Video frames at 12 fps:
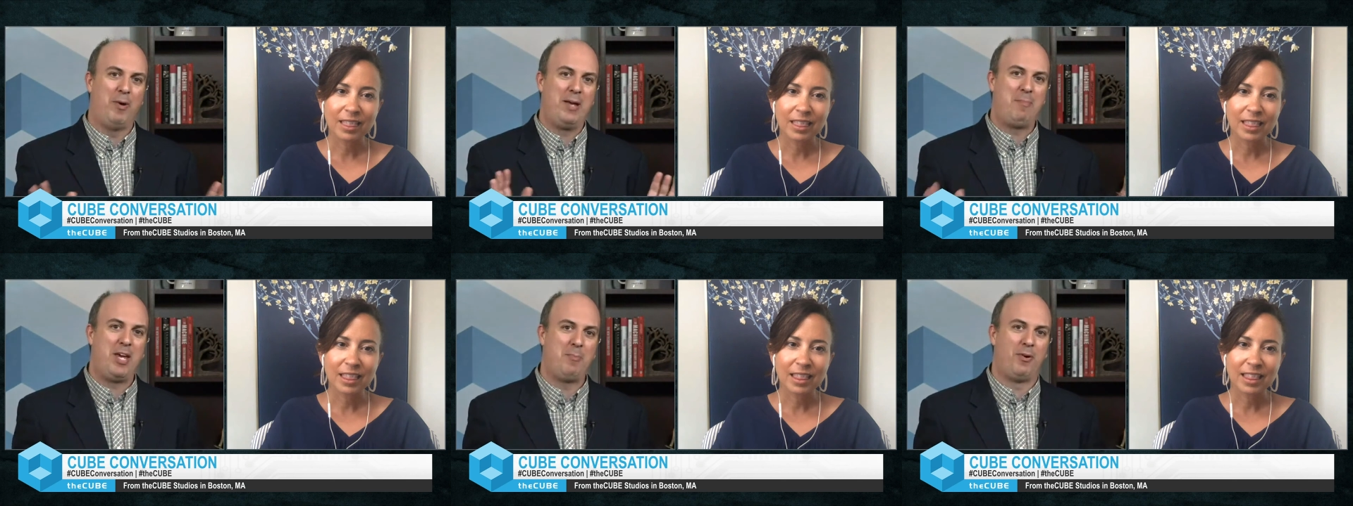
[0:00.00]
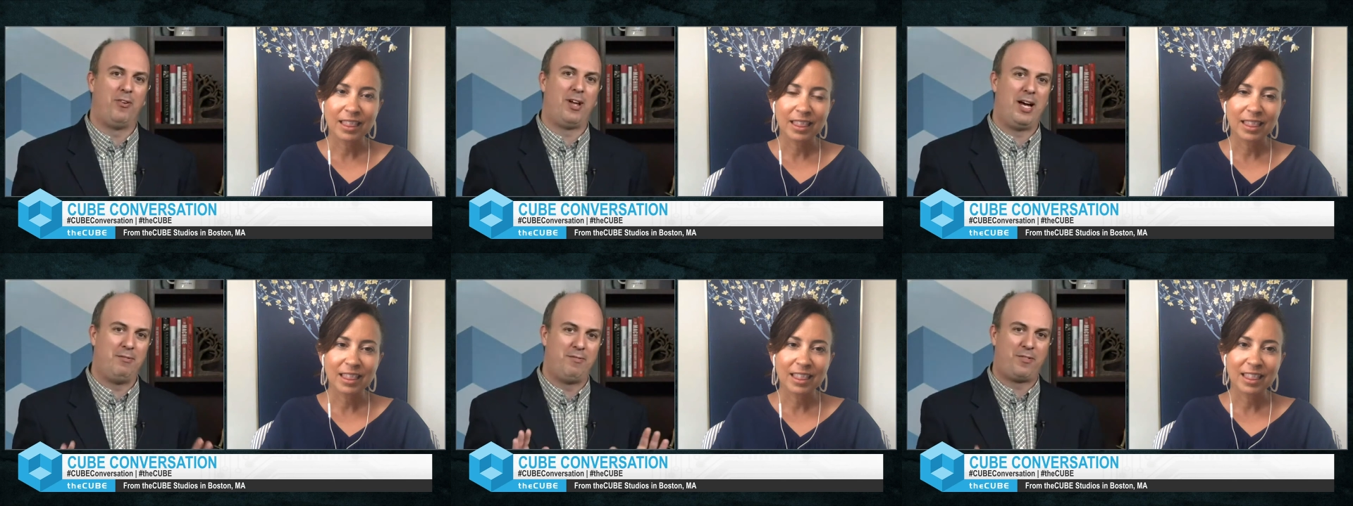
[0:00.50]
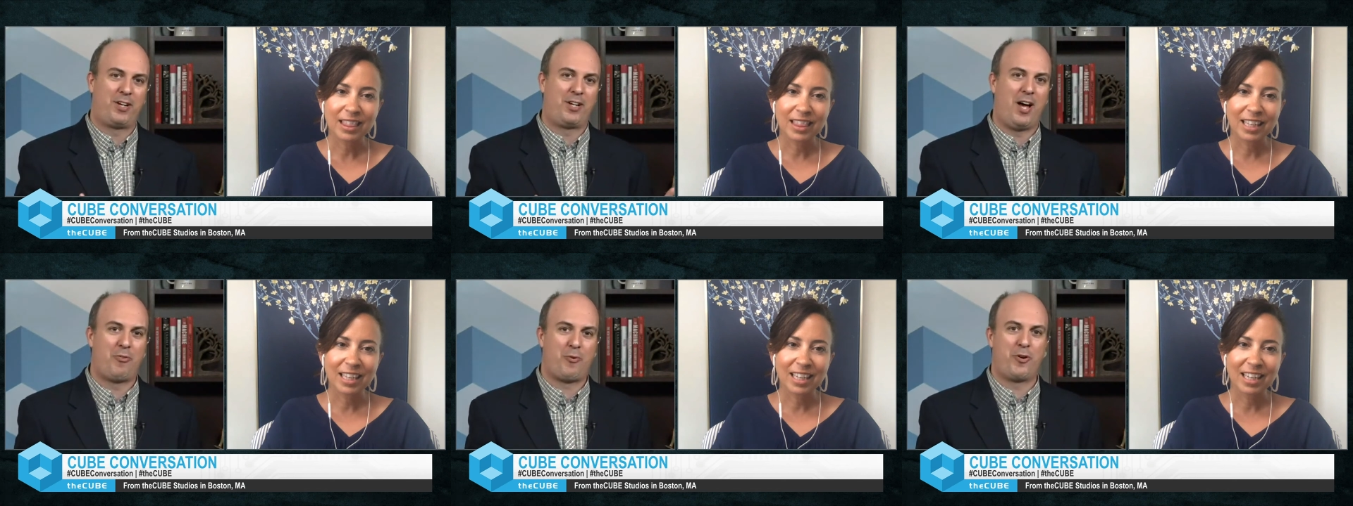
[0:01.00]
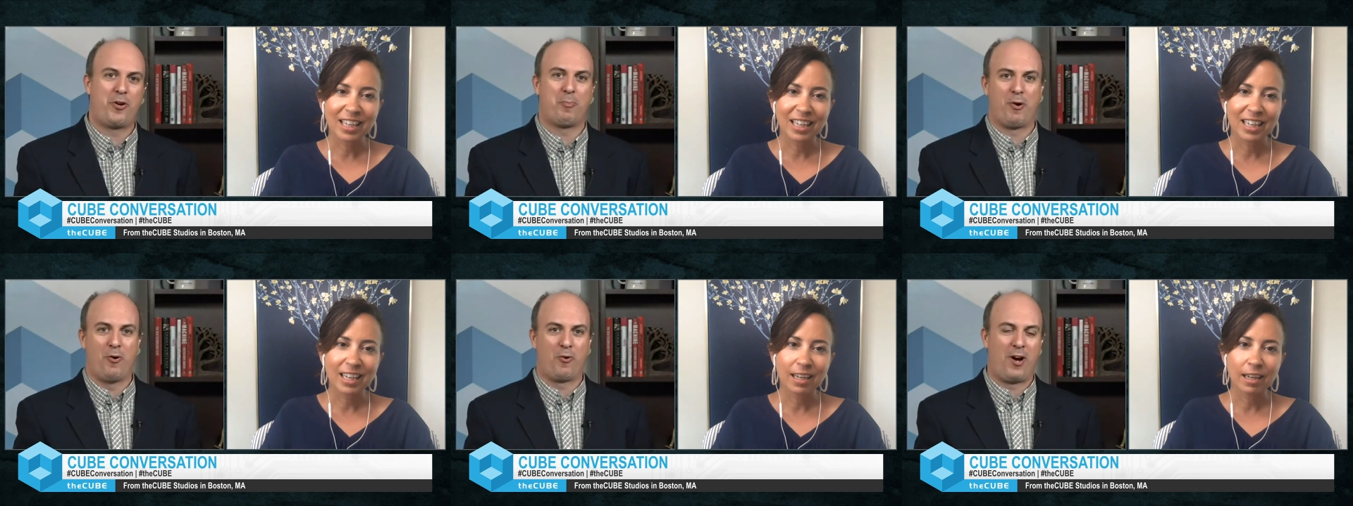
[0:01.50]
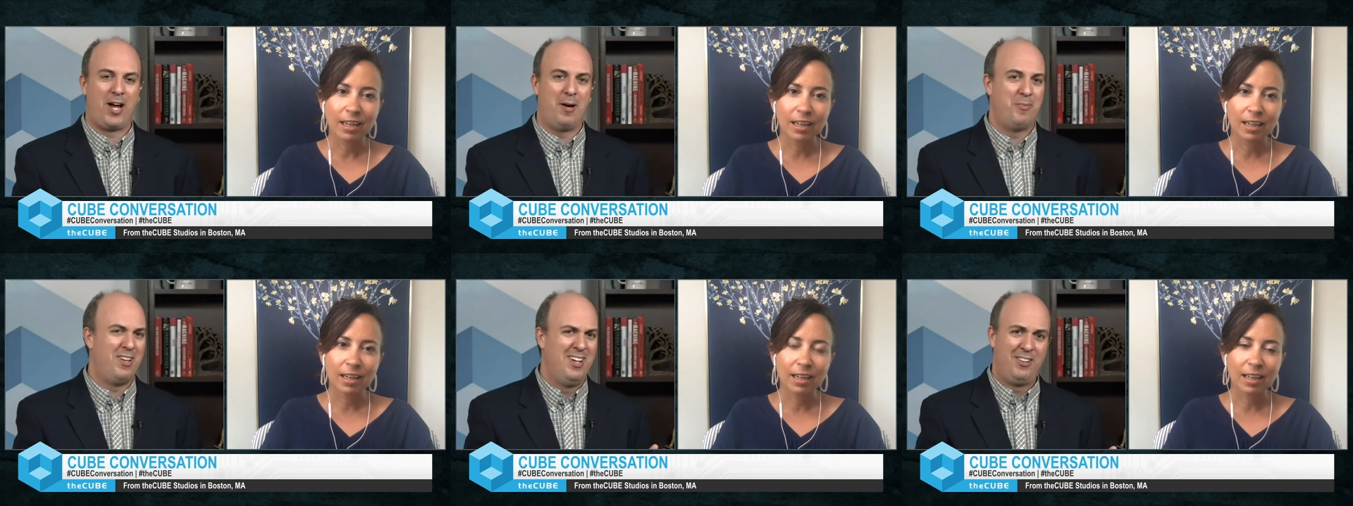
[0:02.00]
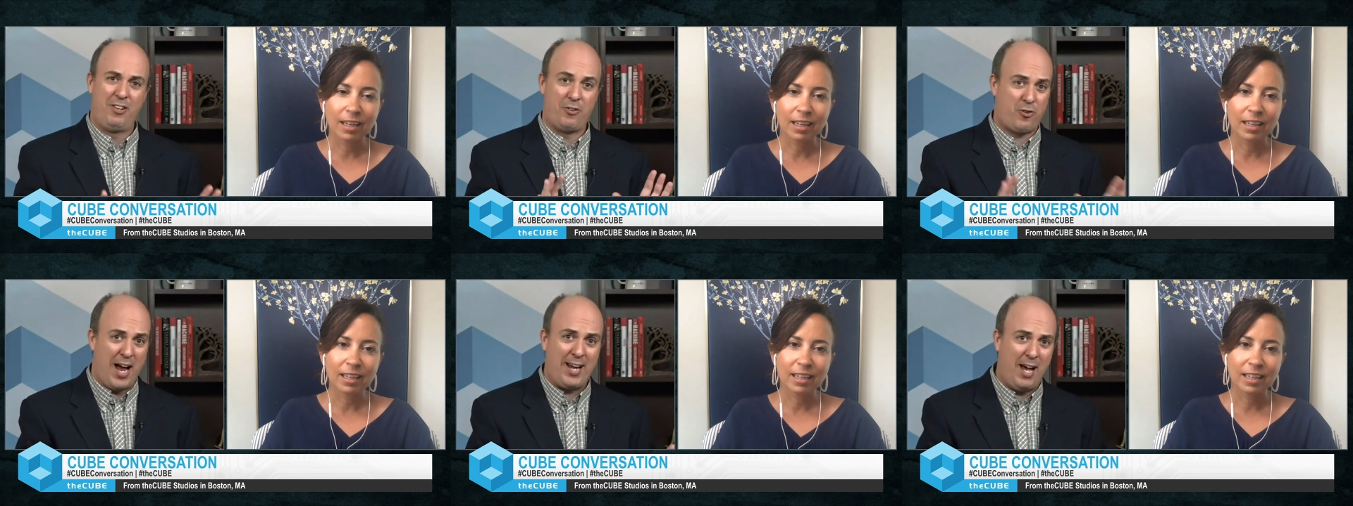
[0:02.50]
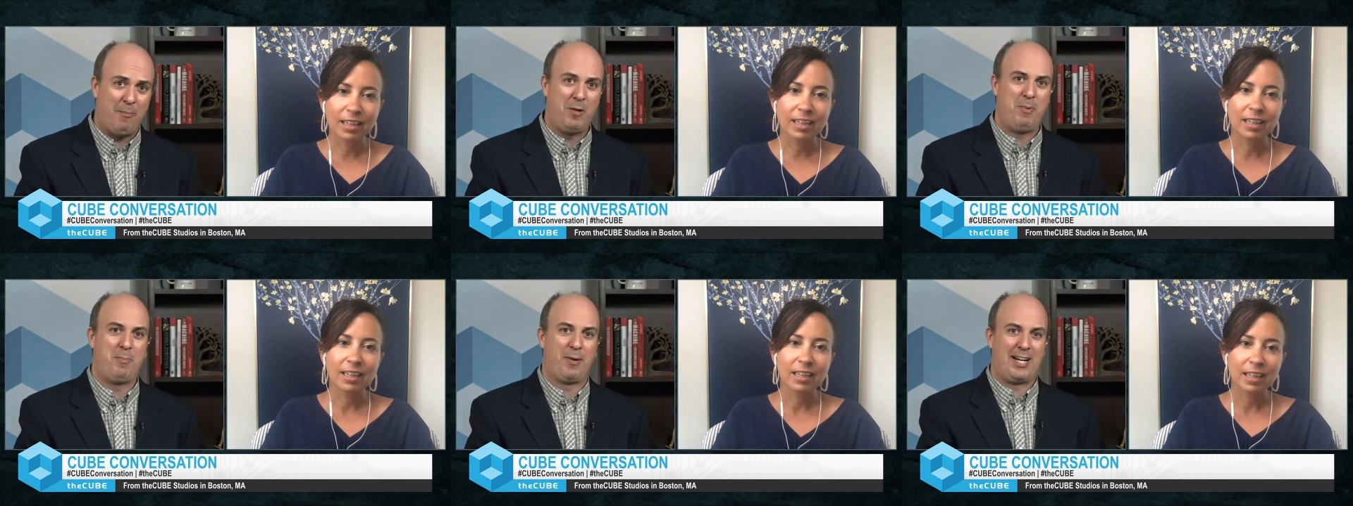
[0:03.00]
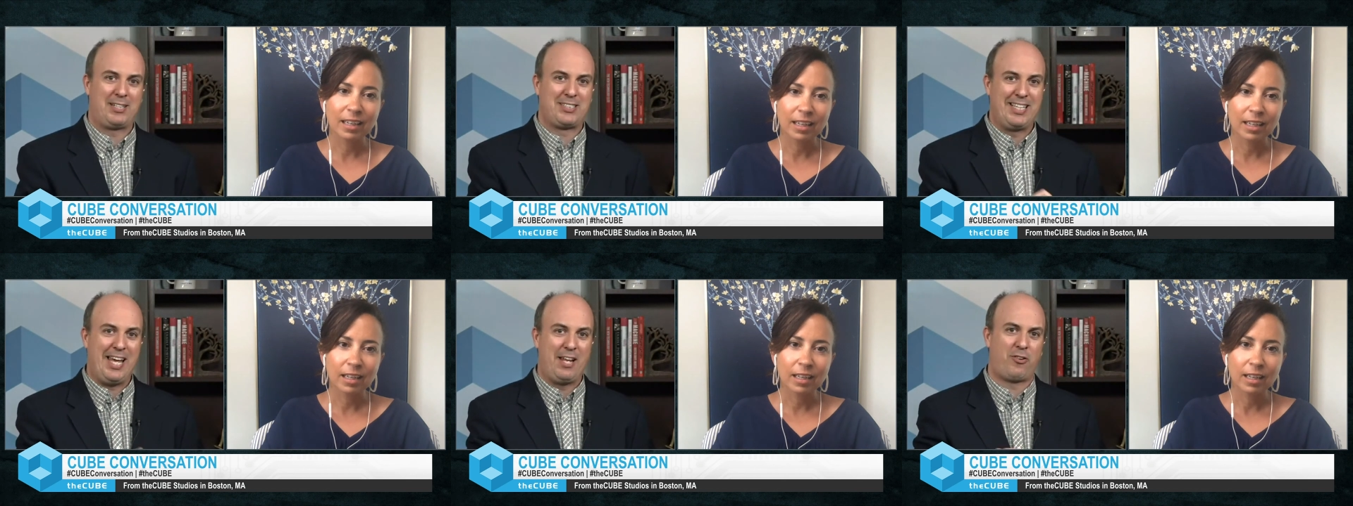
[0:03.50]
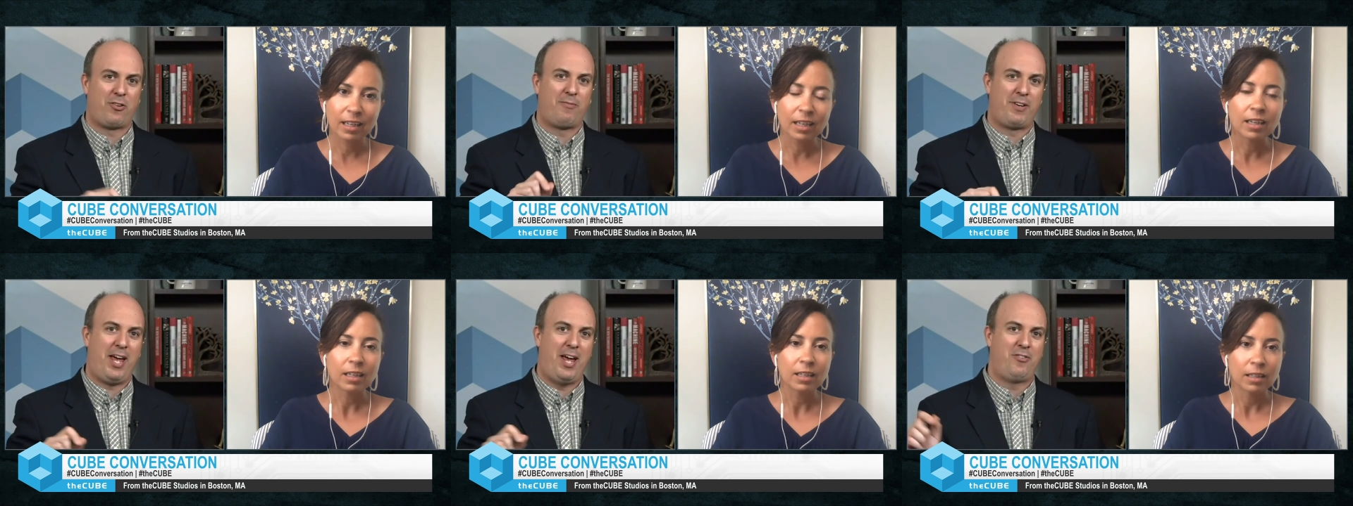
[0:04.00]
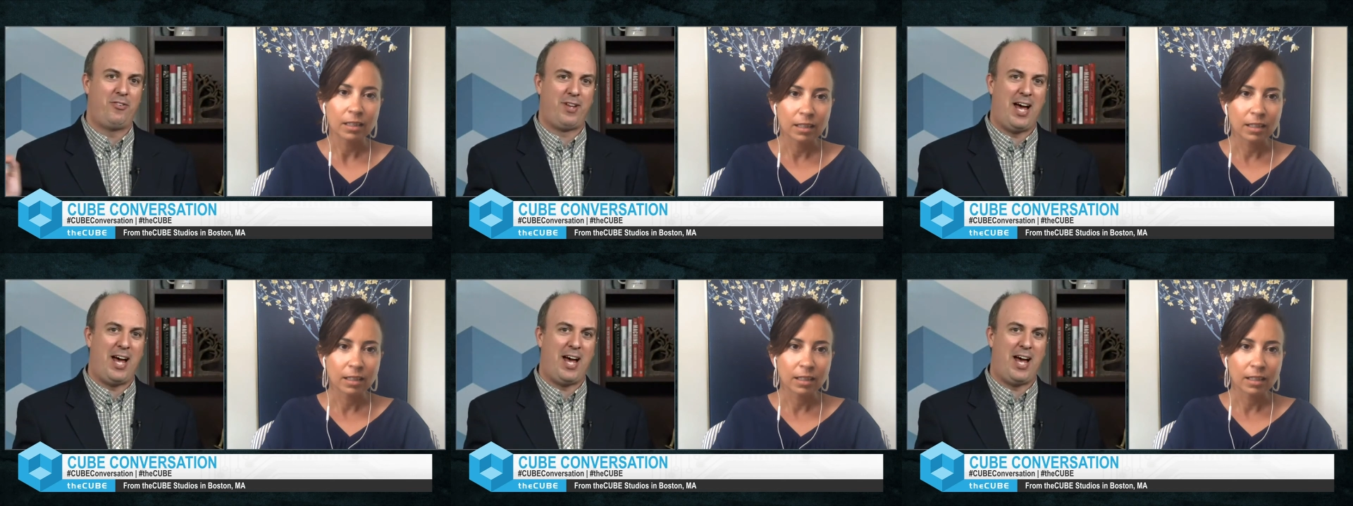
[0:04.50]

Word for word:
Speaker 1: many people have gone through your program. Do you track how many people actually get certifications